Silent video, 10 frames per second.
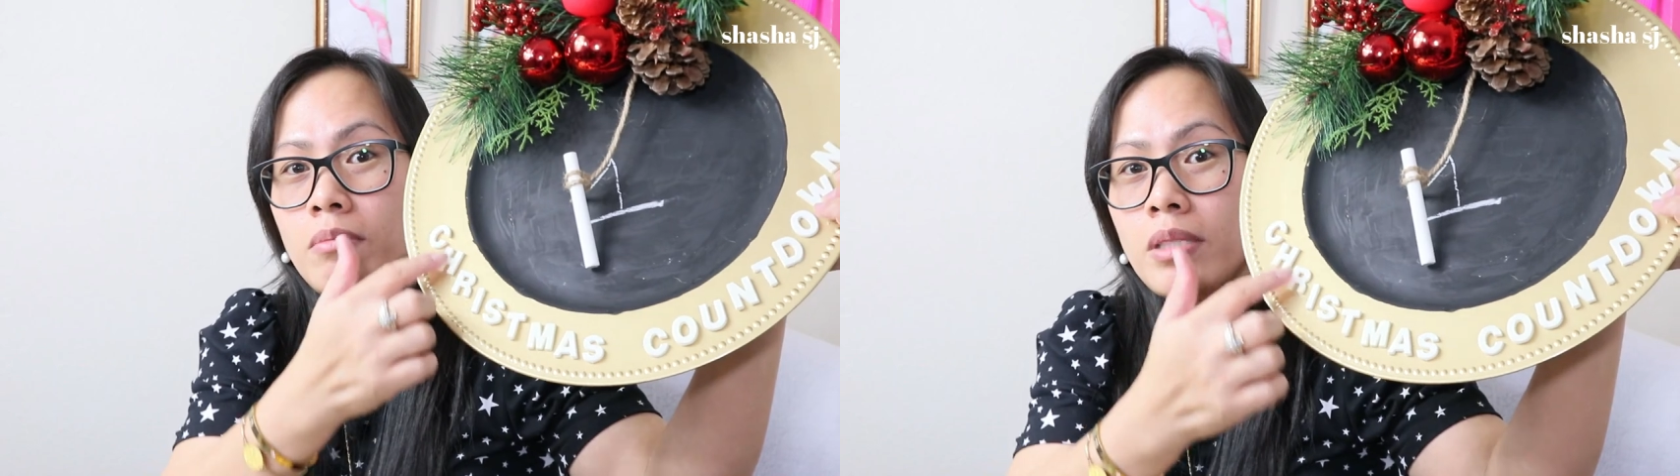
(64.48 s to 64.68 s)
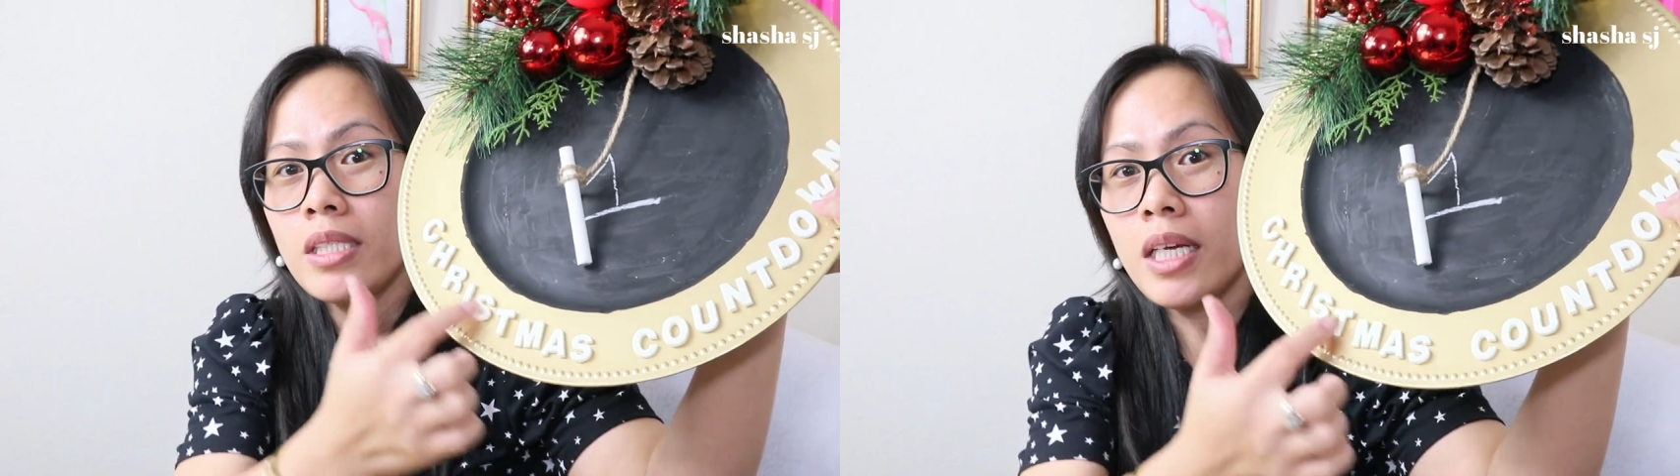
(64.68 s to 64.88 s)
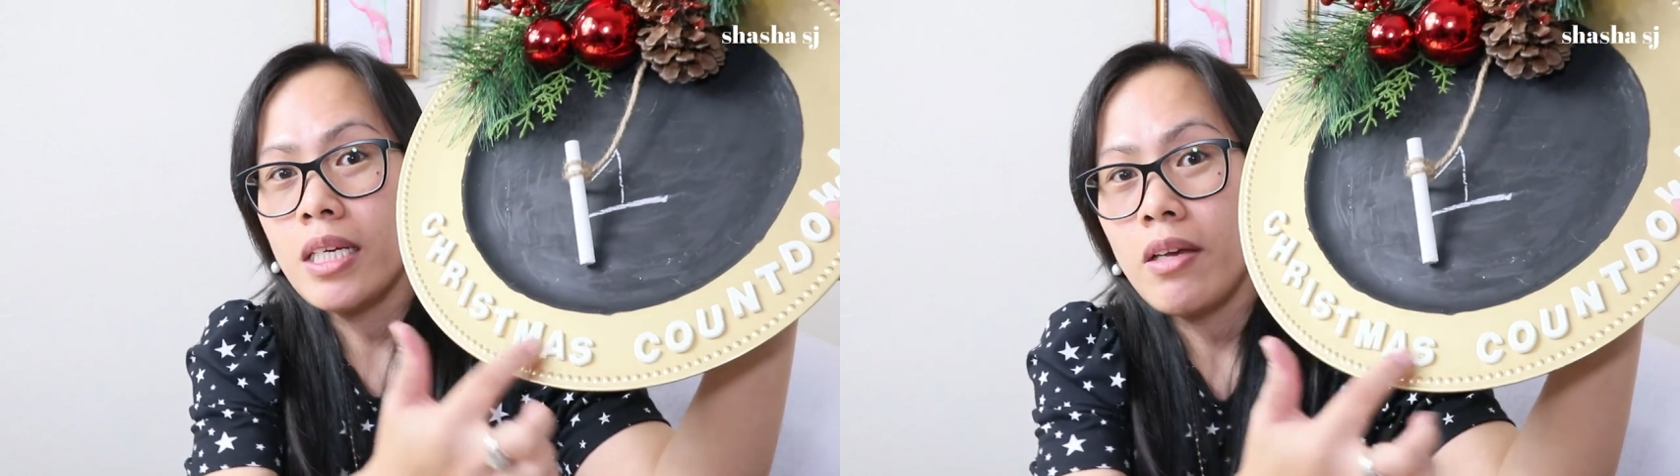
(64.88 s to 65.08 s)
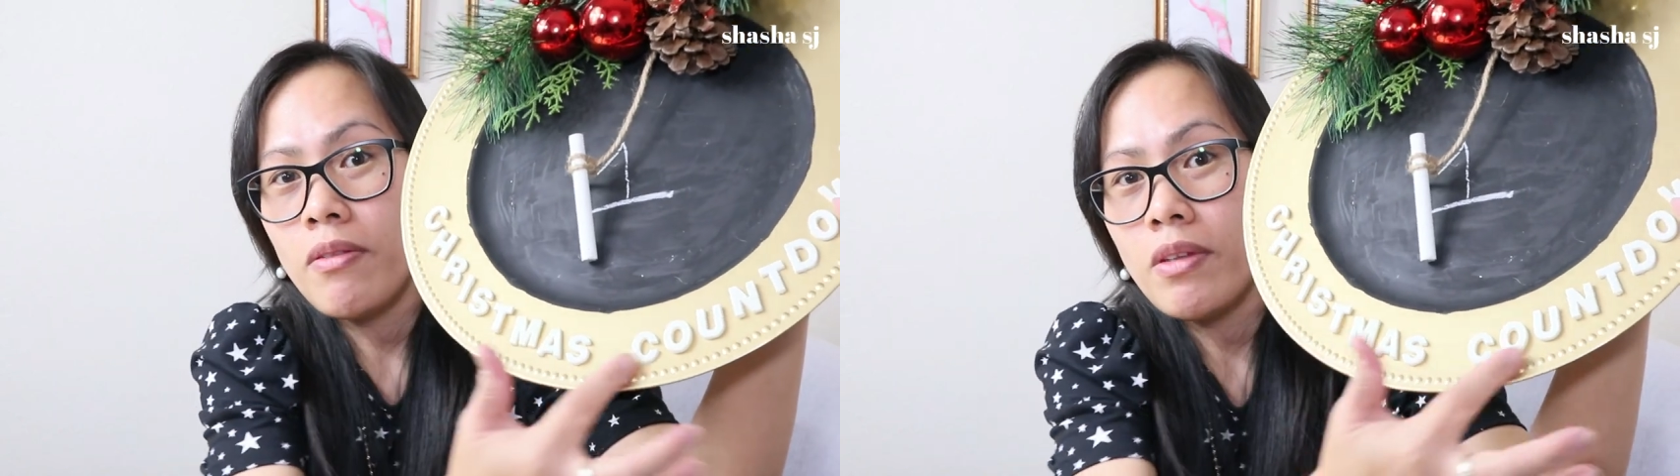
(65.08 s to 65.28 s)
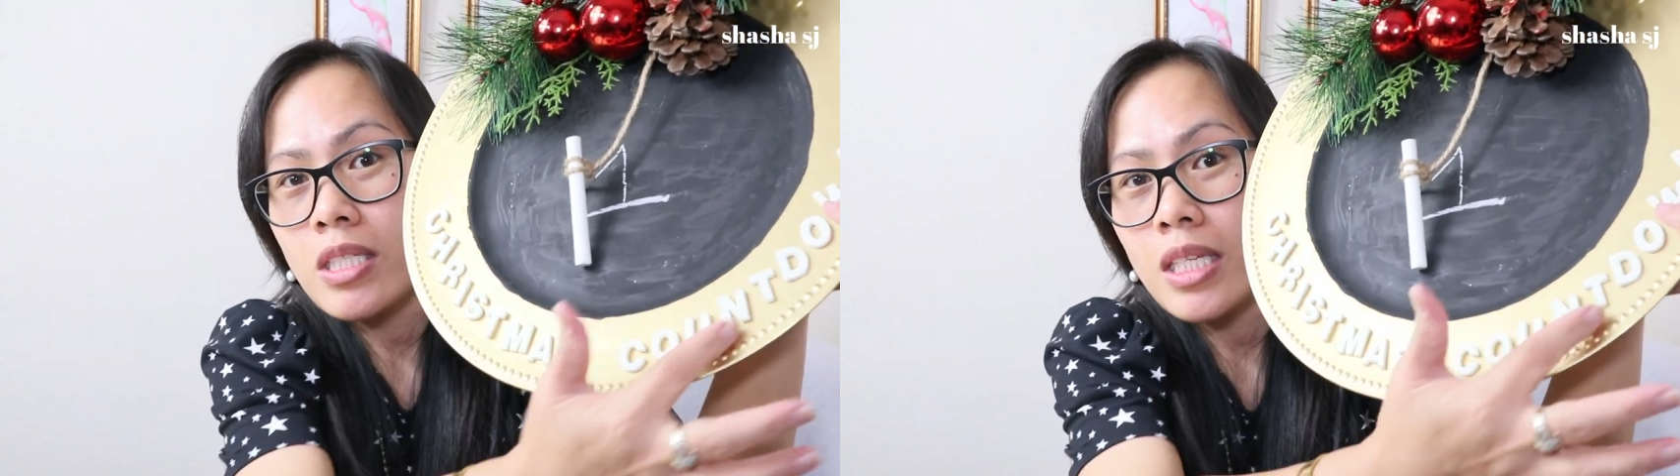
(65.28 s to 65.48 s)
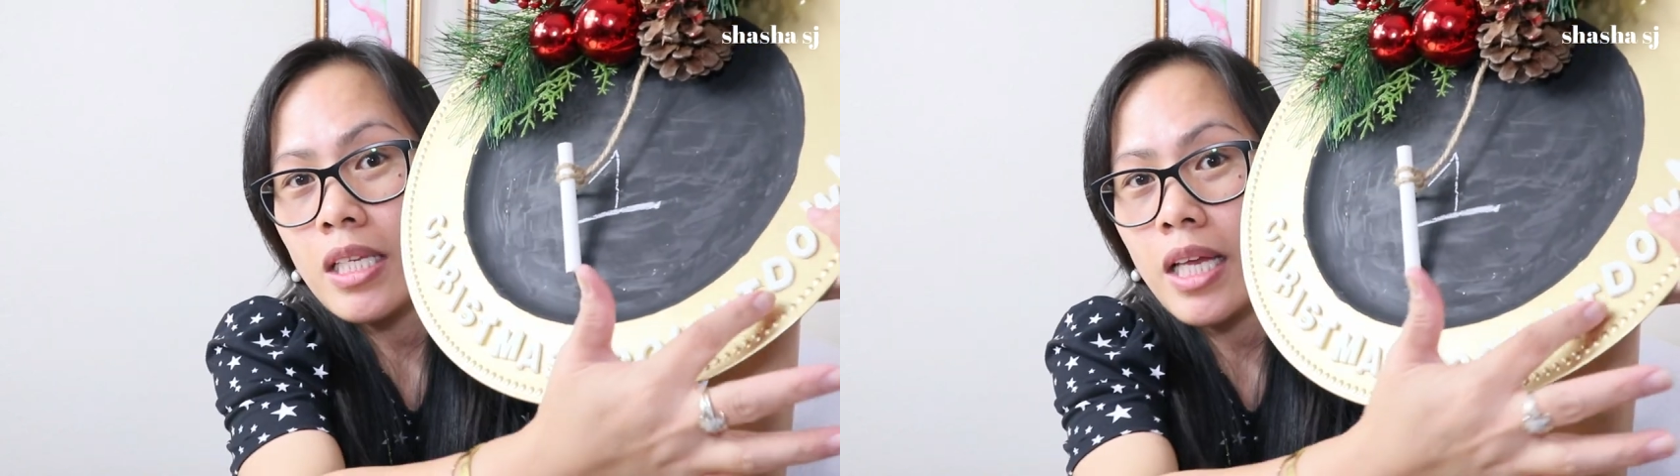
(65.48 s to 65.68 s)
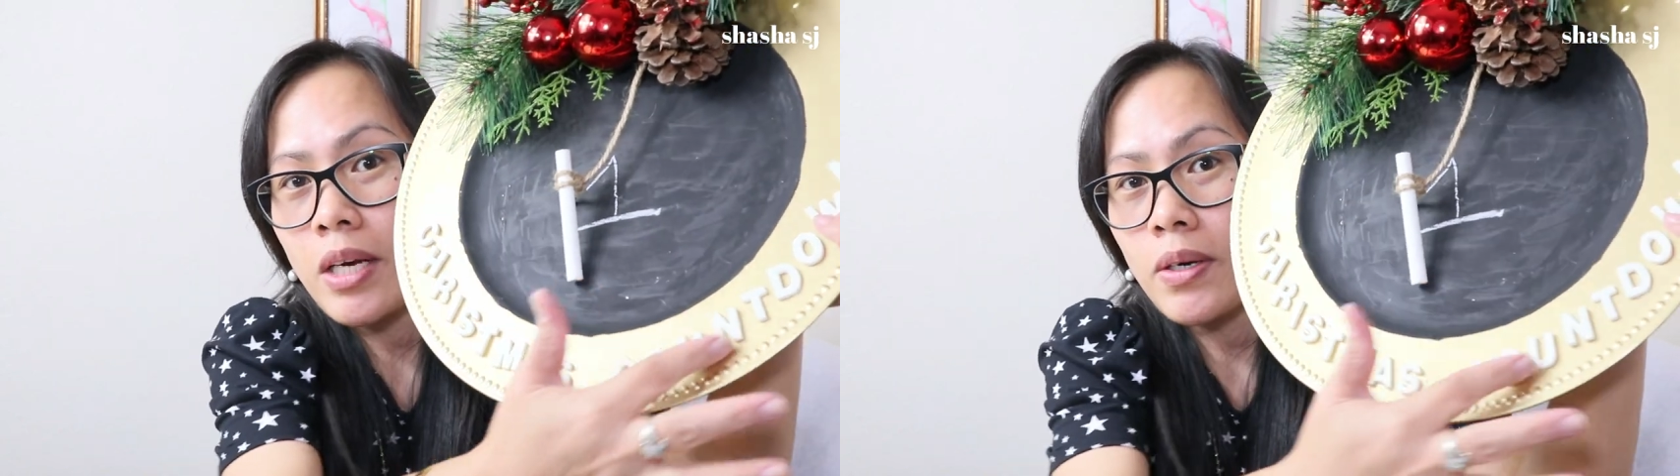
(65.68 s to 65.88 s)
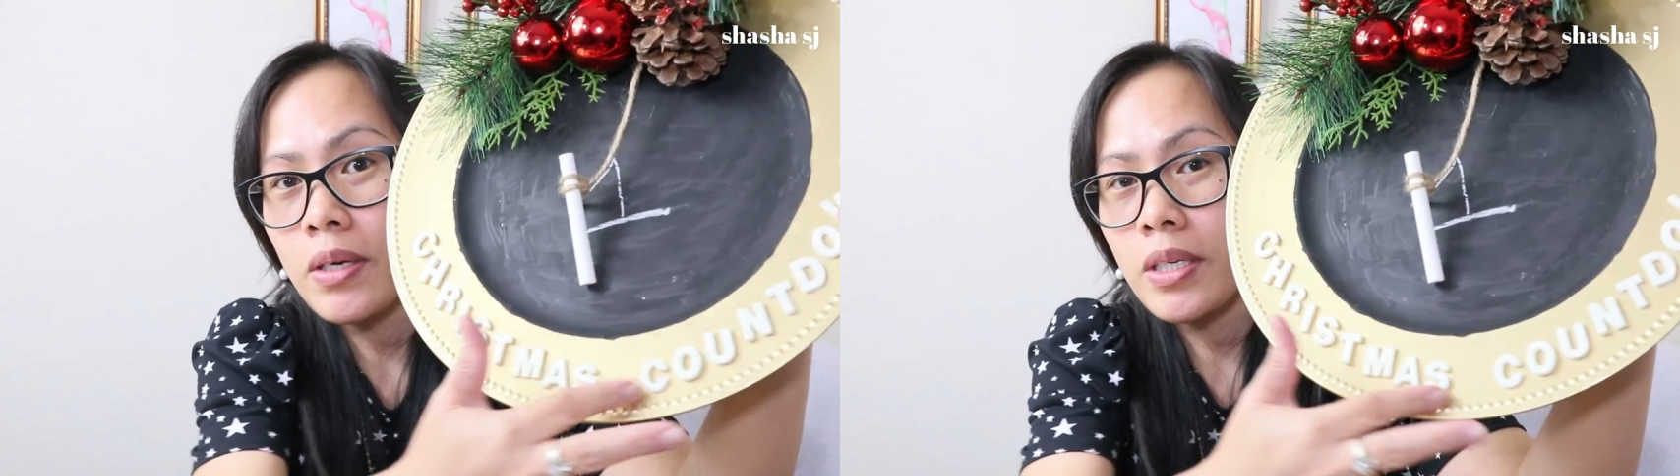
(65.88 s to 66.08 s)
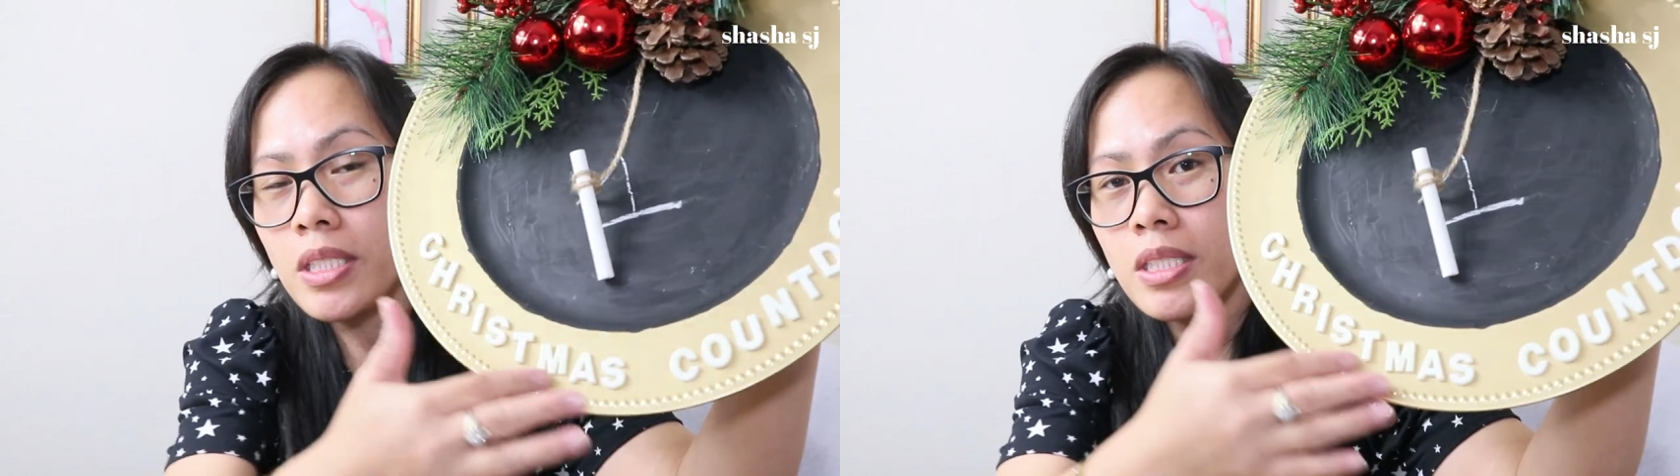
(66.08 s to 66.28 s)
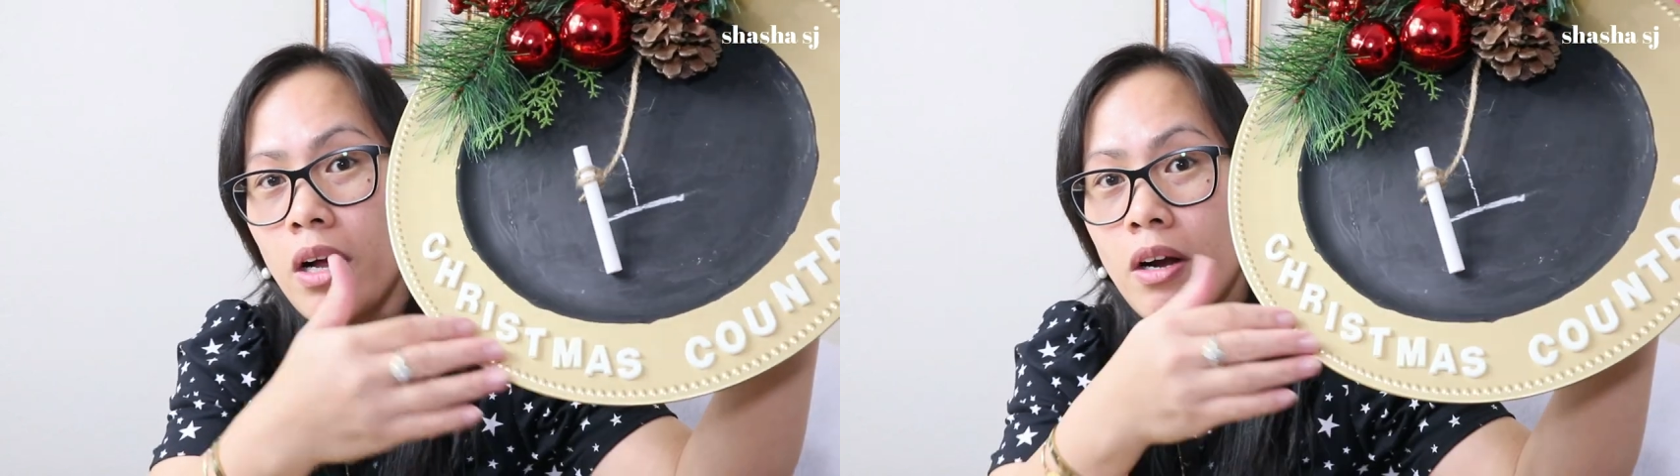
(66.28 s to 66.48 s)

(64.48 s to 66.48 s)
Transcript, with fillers: Beside this, letters